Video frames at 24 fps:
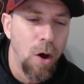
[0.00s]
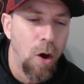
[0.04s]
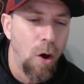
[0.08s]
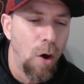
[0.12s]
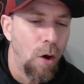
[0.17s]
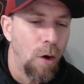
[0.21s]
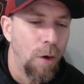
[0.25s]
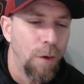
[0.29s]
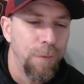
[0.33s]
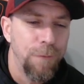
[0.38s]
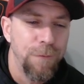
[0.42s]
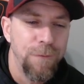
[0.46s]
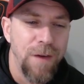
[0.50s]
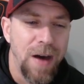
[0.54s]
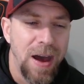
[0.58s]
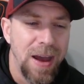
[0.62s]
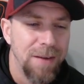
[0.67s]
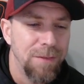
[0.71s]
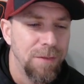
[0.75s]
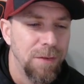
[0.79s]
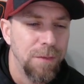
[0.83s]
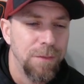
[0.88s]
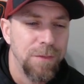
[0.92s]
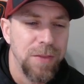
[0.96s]
all
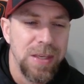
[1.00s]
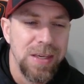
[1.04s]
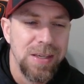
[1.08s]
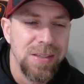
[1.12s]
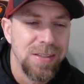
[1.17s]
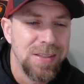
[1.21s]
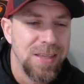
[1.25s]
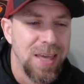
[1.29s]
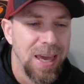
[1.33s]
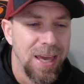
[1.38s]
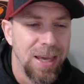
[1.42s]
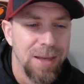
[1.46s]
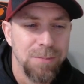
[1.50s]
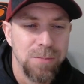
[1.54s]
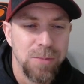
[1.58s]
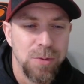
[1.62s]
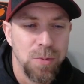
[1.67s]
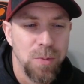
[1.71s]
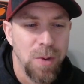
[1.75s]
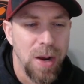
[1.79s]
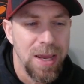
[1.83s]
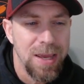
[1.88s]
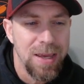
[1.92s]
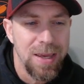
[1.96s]
5 of these
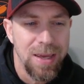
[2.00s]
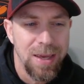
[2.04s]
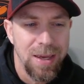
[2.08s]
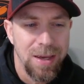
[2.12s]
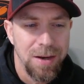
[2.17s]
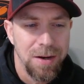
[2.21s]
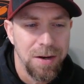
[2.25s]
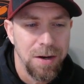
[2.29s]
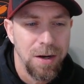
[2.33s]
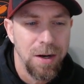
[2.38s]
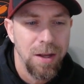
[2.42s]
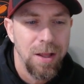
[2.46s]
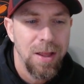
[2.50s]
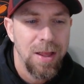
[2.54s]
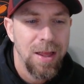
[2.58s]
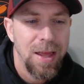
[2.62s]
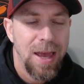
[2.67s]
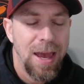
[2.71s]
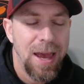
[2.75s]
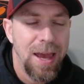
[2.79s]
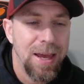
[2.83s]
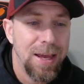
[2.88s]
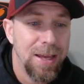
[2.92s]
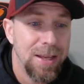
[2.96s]
games right here.
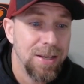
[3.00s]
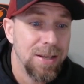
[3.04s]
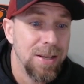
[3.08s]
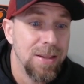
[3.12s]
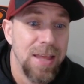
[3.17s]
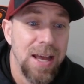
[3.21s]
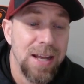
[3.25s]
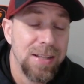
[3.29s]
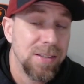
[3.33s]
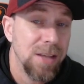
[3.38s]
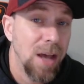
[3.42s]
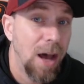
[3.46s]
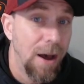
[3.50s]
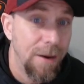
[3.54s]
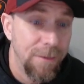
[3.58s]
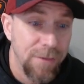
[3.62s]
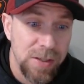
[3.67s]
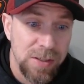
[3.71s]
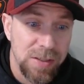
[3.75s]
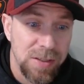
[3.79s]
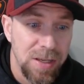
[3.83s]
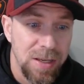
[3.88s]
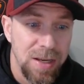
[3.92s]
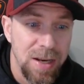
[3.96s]
And that's
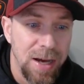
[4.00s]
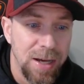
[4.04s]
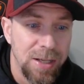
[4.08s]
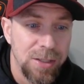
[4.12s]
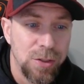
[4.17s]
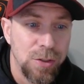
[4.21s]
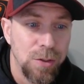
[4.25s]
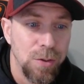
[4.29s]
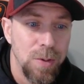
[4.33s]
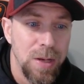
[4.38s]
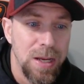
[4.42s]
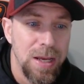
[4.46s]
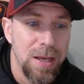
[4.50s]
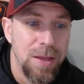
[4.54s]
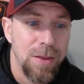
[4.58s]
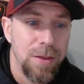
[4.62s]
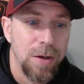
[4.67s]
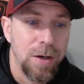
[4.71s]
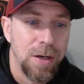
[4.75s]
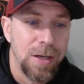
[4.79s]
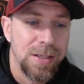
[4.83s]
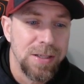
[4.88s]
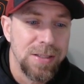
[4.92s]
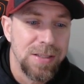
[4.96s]
obviously not true
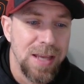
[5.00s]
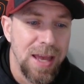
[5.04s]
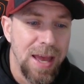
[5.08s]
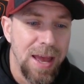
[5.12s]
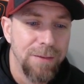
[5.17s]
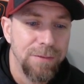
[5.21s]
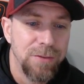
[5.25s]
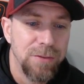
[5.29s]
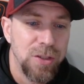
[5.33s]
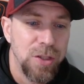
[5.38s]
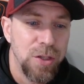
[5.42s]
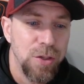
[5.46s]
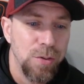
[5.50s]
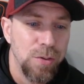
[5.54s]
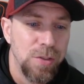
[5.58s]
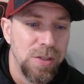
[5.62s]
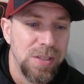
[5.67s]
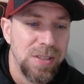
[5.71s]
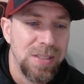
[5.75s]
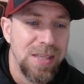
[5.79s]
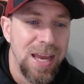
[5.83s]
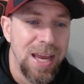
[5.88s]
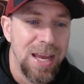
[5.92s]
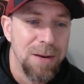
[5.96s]
either, because I have 2
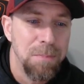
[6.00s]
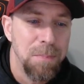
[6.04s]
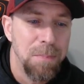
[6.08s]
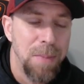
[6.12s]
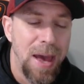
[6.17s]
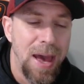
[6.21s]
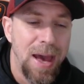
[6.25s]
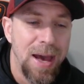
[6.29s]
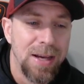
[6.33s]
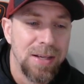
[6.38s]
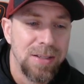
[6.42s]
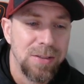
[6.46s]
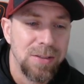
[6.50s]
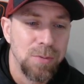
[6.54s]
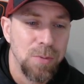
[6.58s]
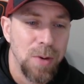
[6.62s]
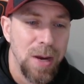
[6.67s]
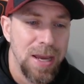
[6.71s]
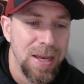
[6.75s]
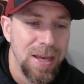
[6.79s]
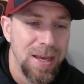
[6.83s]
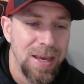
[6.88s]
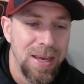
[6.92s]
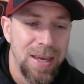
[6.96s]
sandbags
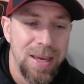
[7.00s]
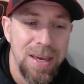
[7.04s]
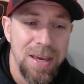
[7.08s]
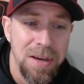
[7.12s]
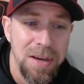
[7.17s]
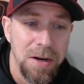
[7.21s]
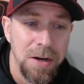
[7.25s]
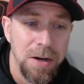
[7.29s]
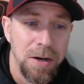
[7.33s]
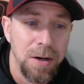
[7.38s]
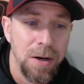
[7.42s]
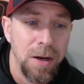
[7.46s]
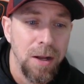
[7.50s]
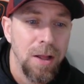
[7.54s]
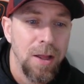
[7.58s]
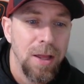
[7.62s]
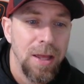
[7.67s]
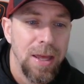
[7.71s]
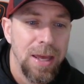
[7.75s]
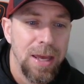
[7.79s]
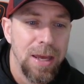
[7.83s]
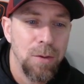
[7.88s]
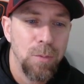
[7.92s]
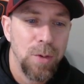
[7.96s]
right here
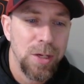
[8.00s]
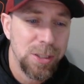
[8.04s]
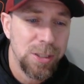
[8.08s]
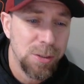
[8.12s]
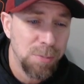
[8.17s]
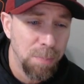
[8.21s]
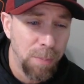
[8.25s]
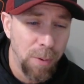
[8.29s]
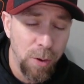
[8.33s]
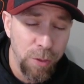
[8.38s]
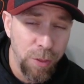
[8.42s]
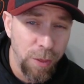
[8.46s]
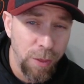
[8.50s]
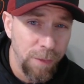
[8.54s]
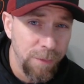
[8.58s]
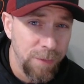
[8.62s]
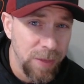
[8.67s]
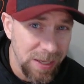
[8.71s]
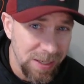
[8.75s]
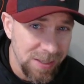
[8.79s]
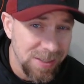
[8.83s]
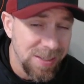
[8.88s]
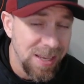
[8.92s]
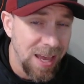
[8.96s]
in which both of
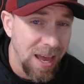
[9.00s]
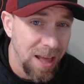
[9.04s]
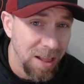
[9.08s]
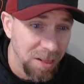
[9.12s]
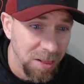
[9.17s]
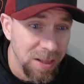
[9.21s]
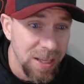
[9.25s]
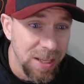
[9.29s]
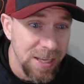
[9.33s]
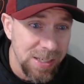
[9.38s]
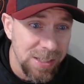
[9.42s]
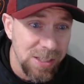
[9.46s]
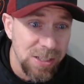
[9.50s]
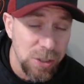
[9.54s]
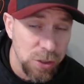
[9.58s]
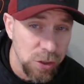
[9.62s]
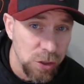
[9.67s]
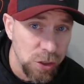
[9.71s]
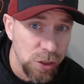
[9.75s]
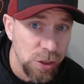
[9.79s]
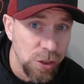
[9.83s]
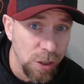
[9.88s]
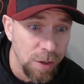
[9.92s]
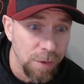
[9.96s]
these at least
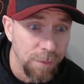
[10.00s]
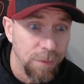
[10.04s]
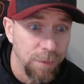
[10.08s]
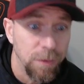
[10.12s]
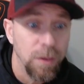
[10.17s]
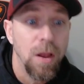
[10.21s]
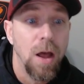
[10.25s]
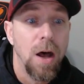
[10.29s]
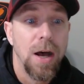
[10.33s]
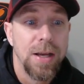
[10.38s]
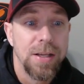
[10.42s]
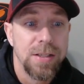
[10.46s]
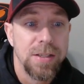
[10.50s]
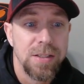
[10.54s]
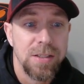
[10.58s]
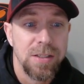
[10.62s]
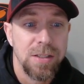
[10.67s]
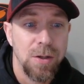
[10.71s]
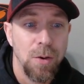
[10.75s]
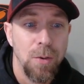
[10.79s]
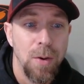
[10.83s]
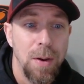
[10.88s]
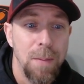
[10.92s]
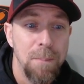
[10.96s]
should have lost.
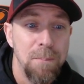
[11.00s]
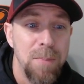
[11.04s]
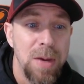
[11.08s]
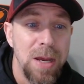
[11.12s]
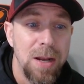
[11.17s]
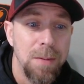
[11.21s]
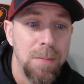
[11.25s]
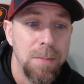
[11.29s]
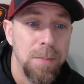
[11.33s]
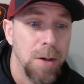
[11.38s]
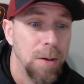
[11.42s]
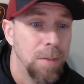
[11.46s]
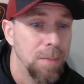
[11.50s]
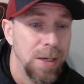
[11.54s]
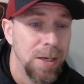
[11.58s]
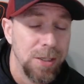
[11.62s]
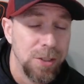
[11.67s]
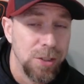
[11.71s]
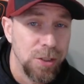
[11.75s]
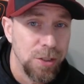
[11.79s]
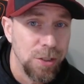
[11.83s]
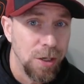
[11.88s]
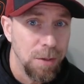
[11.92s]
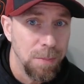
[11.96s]
So at minimum,
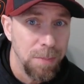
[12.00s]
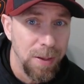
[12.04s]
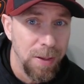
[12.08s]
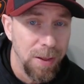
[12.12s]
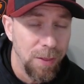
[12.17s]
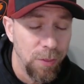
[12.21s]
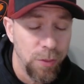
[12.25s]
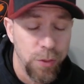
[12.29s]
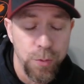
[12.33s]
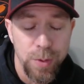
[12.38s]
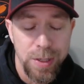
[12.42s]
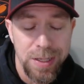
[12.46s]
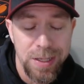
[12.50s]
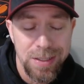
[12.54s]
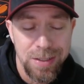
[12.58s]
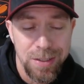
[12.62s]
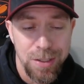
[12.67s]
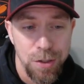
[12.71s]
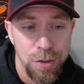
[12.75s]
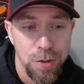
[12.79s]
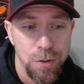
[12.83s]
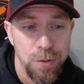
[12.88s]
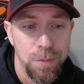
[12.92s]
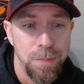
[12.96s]
it should have been
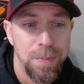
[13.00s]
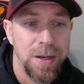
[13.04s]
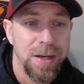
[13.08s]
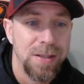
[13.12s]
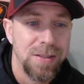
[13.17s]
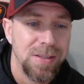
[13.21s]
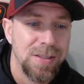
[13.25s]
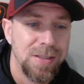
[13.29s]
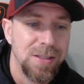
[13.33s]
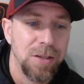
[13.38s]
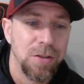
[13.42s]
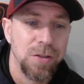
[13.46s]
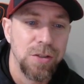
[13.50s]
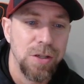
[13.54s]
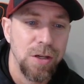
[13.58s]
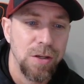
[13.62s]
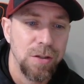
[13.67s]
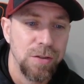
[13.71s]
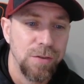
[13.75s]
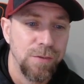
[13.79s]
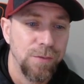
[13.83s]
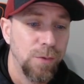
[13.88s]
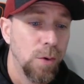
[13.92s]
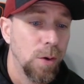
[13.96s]
3-2, but it still
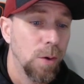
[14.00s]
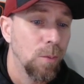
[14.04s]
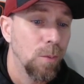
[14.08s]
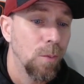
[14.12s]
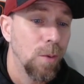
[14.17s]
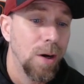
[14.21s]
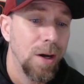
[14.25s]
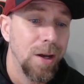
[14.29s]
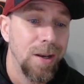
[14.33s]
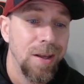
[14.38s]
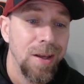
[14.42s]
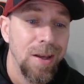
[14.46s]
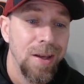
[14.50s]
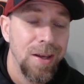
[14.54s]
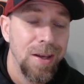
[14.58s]
shows 4-1.